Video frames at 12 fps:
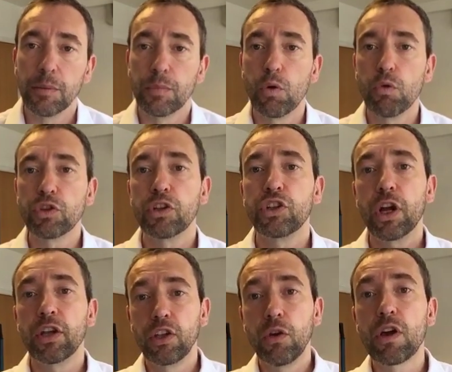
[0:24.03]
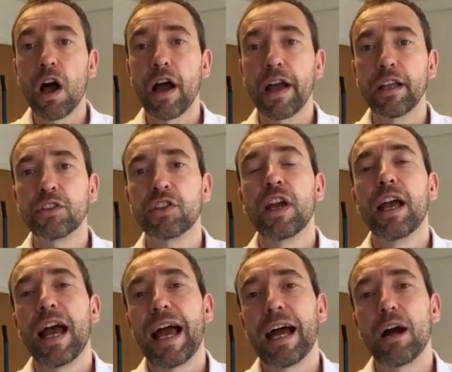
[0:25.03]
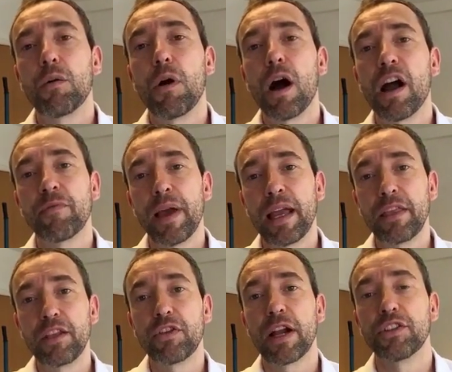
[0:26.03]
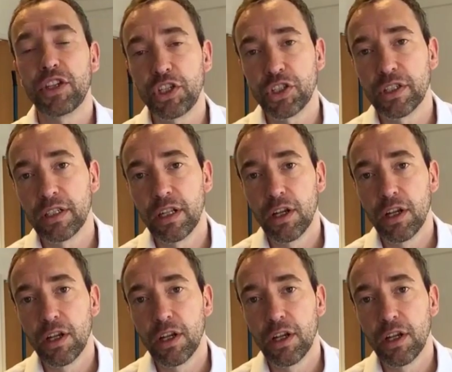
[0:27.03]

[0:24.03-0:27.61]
but also showing you guys how I've made the transition